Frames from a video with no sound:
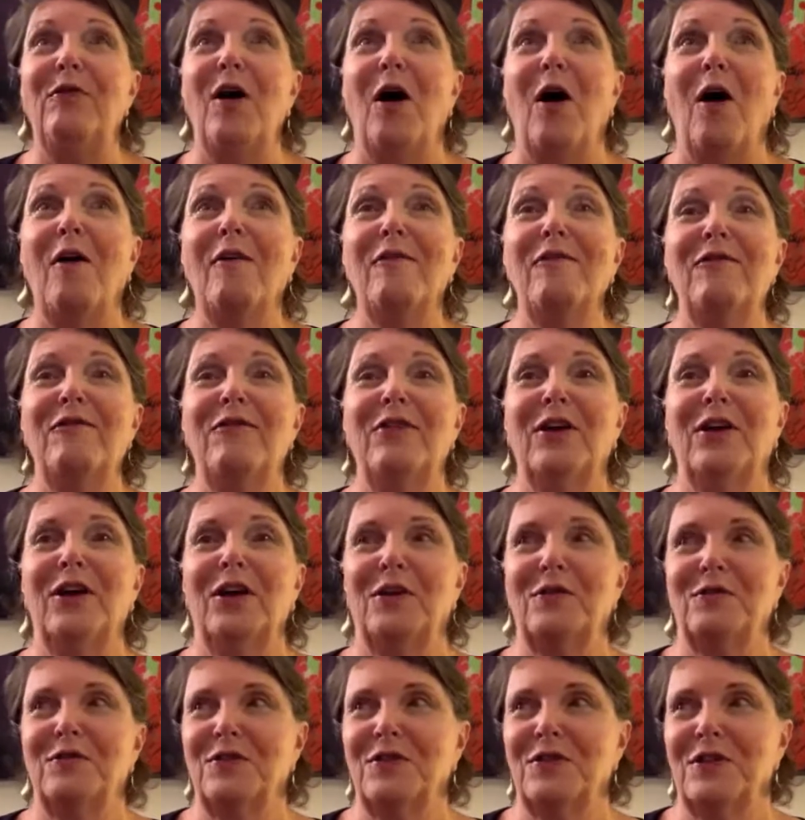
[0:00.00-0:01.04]
off, off, the
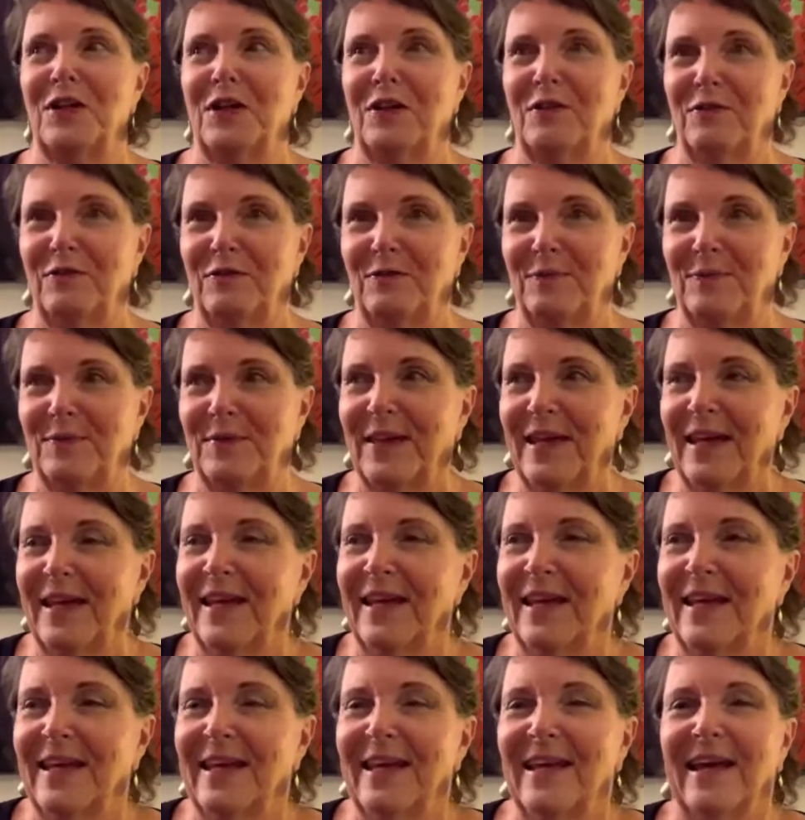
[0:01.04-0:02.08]
cuff stuff.
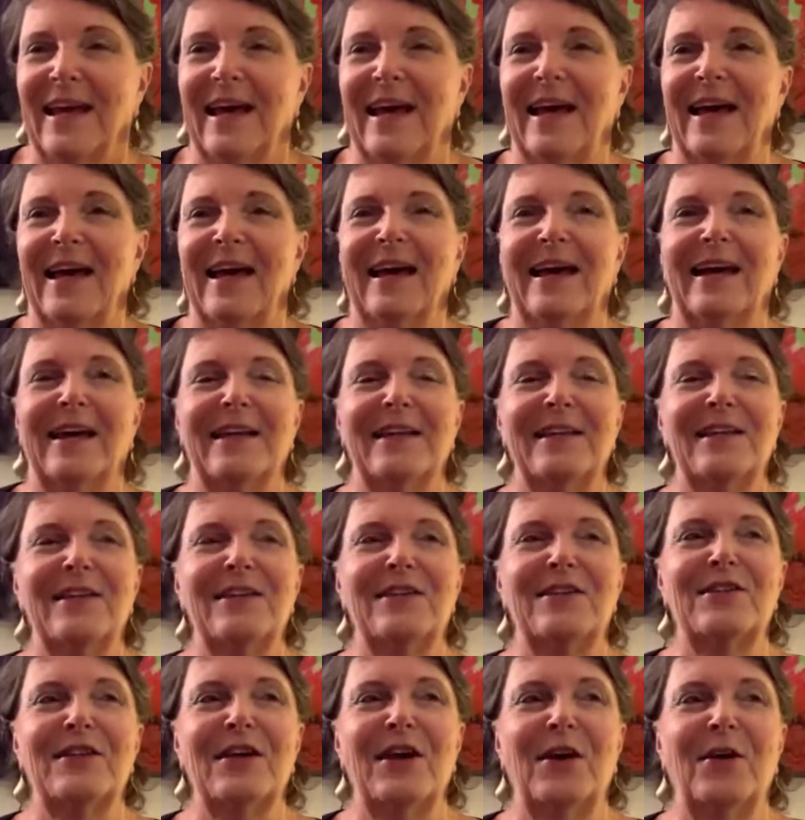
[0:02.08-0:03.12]
Uh,
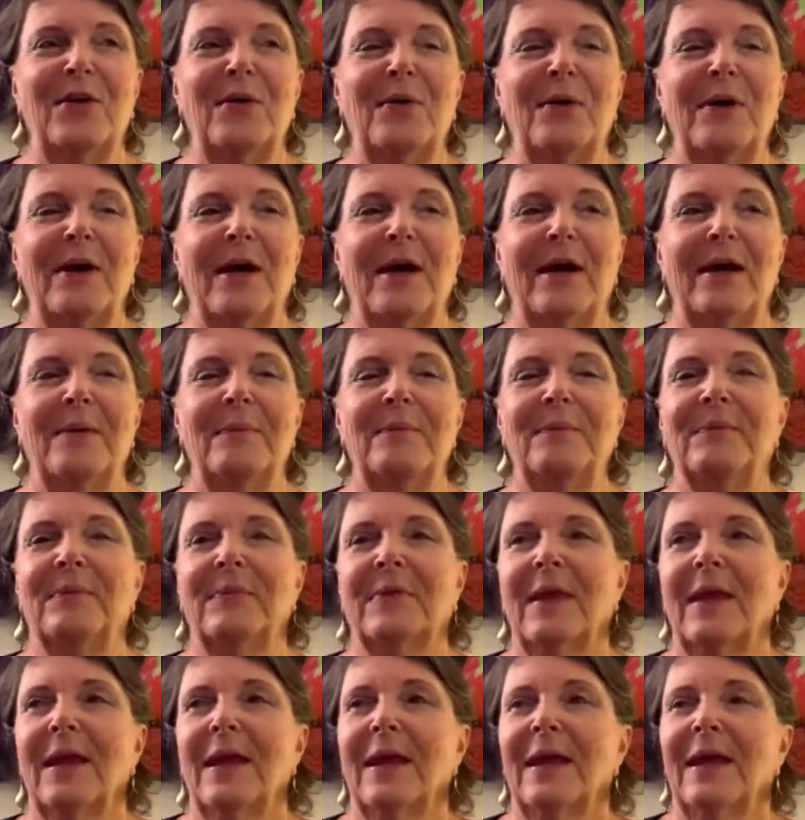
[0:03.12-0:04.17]
so,
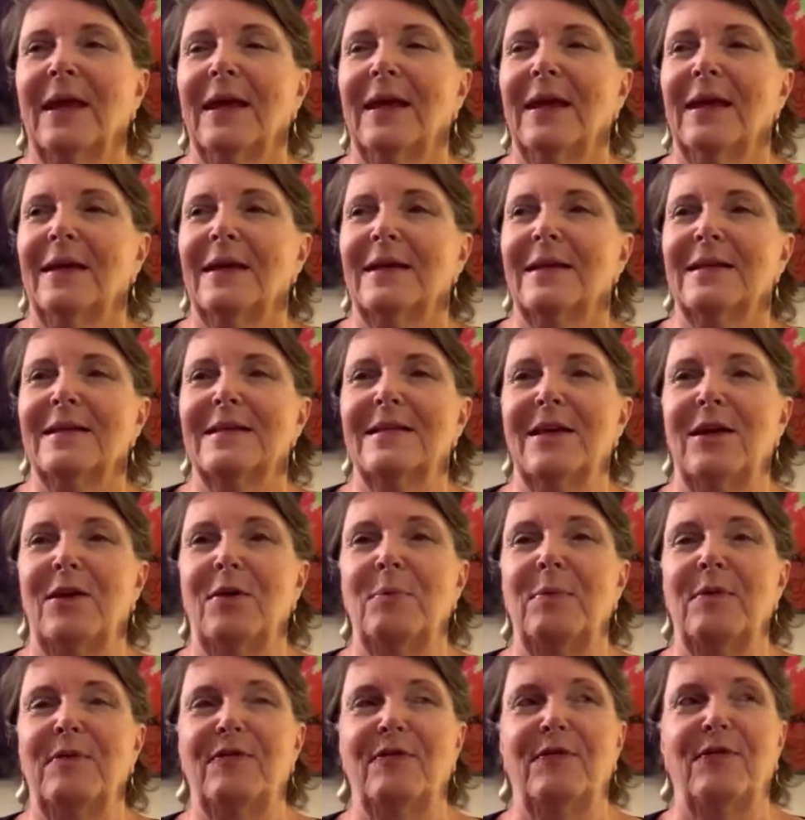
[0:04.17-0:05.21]
um,
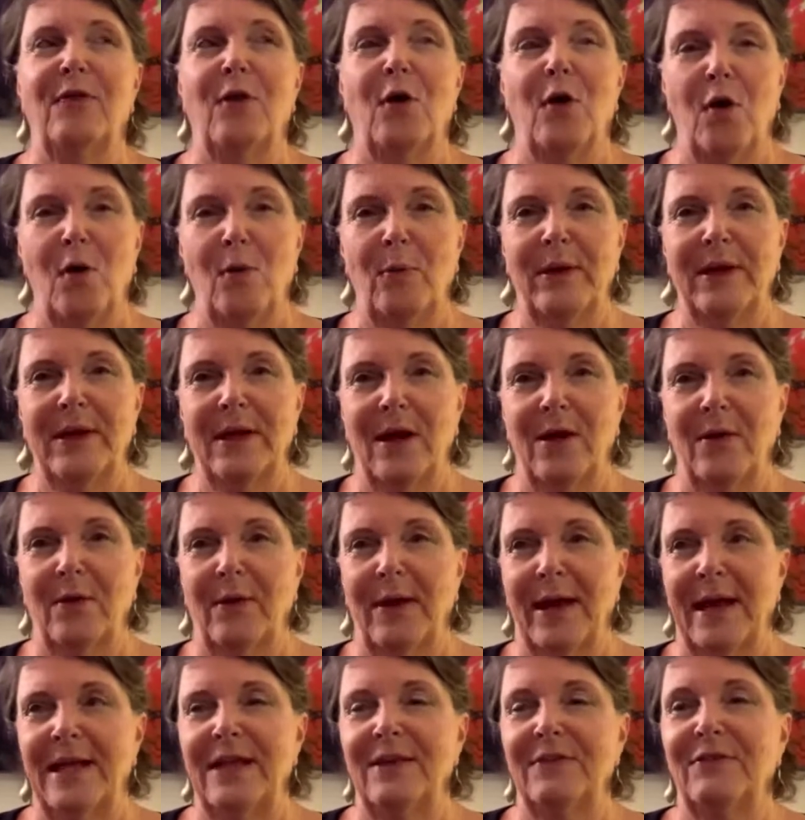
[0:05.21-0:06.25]
so before we
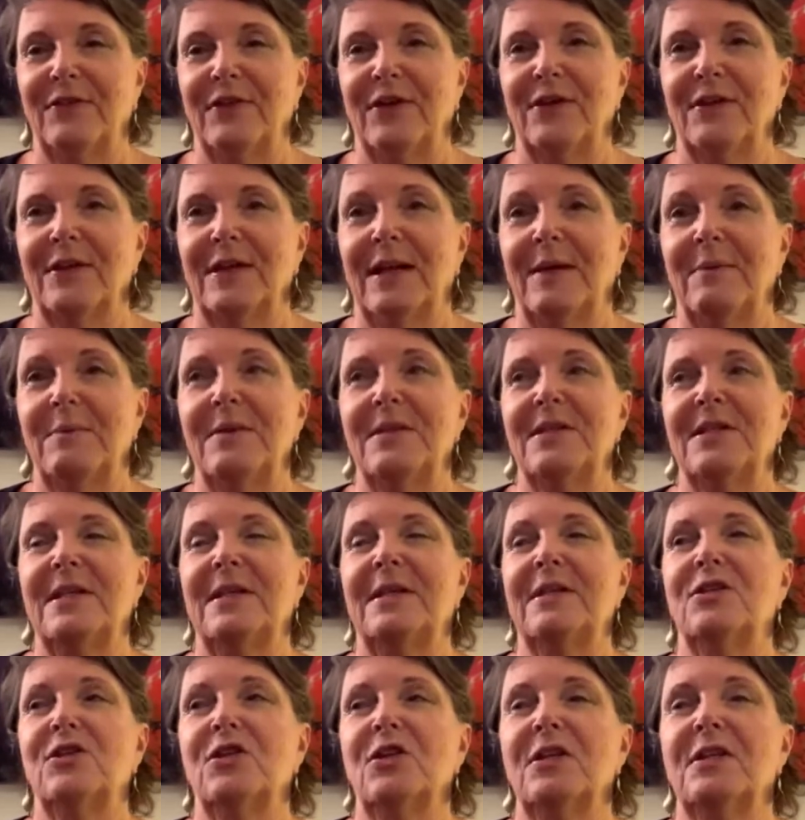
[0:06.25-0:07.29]
go any further, let me
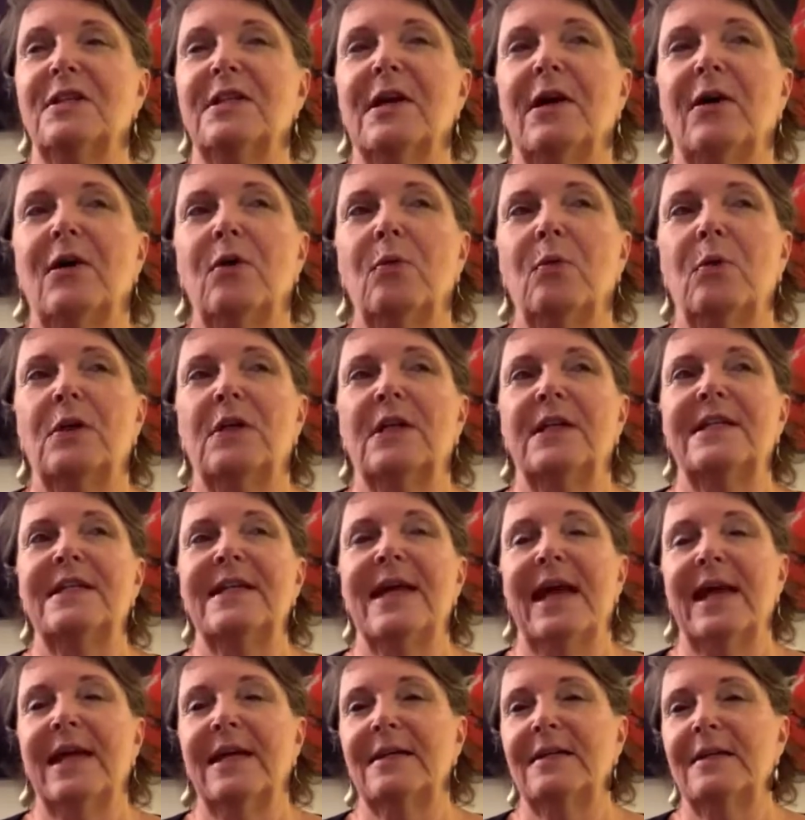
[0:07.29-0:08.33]
just tell you what a
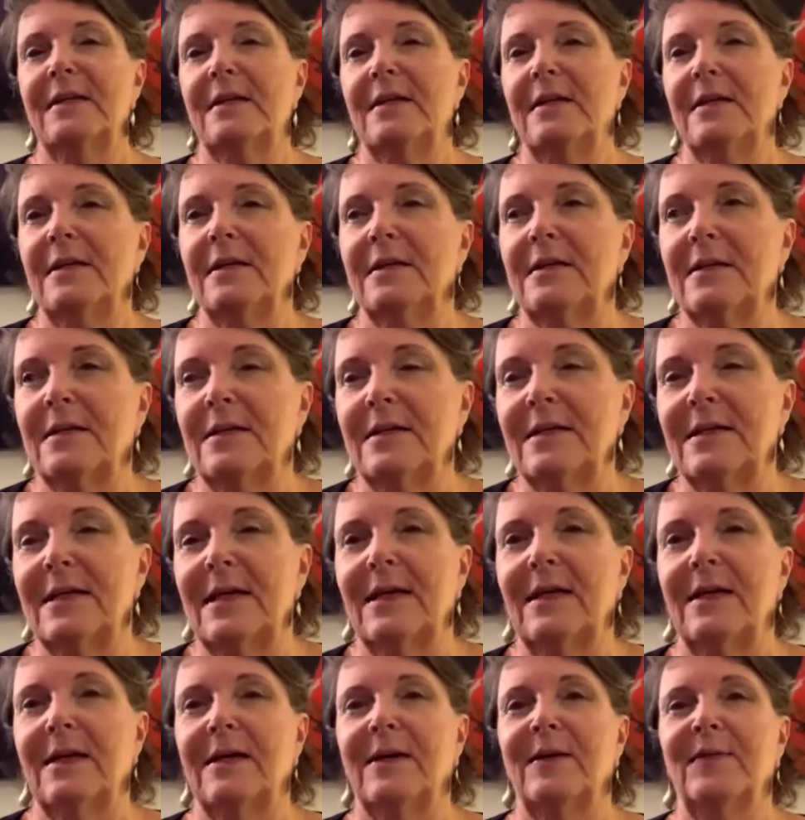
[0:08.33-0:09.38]
decadent
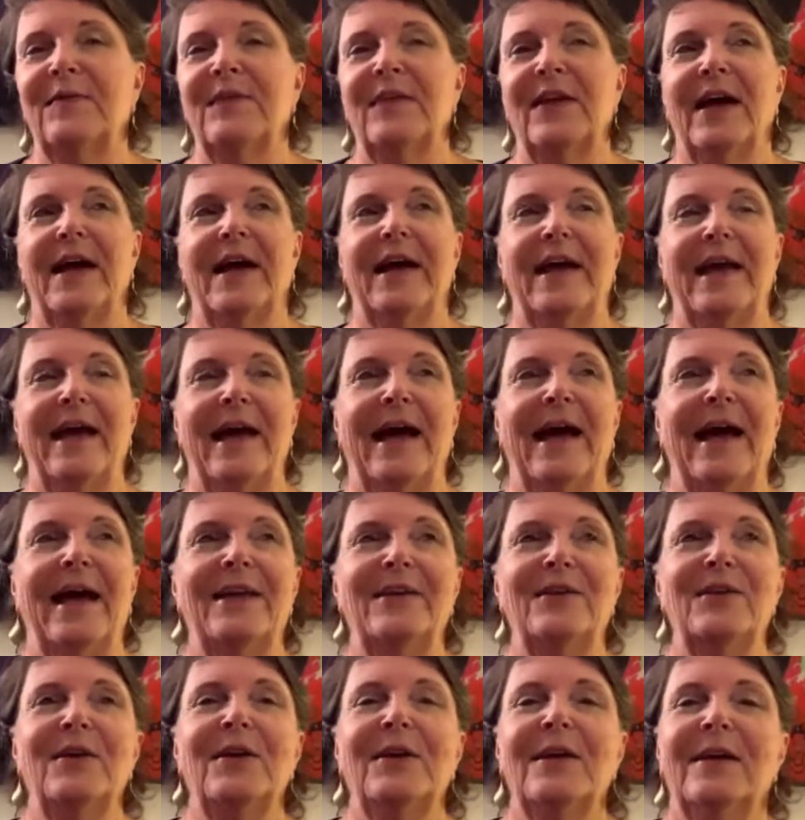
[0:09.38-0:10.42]
dinner I
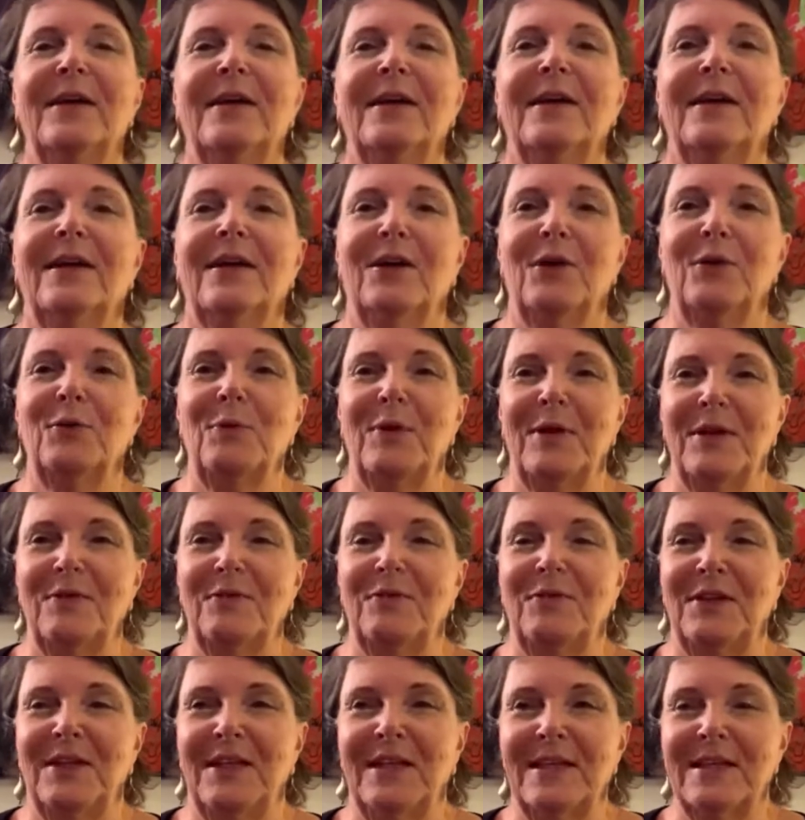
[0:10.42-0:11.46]
had. Are you ready
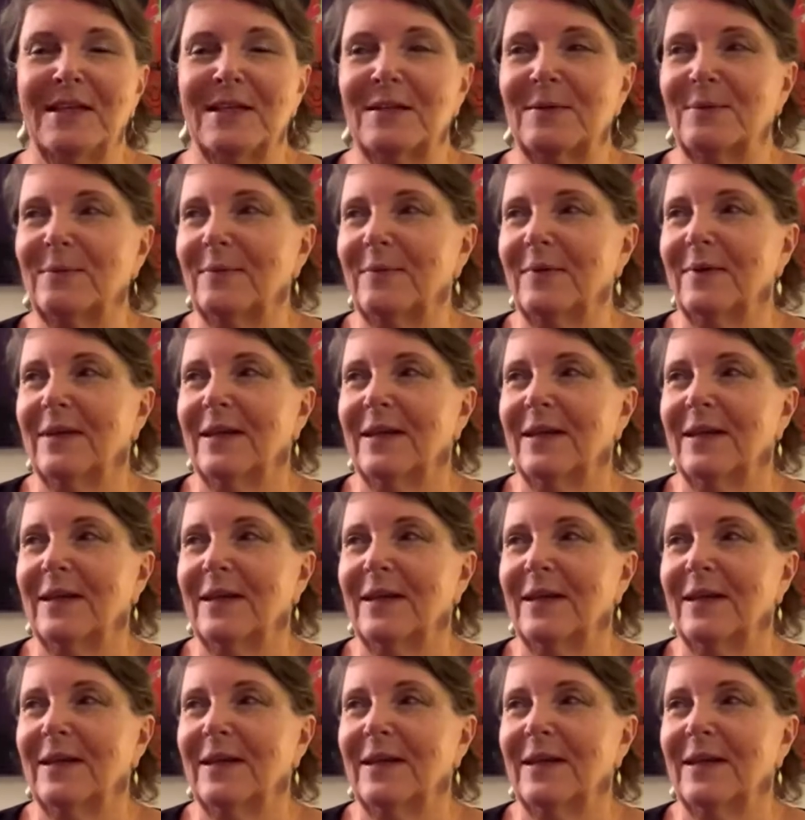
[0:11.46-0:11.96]
for this?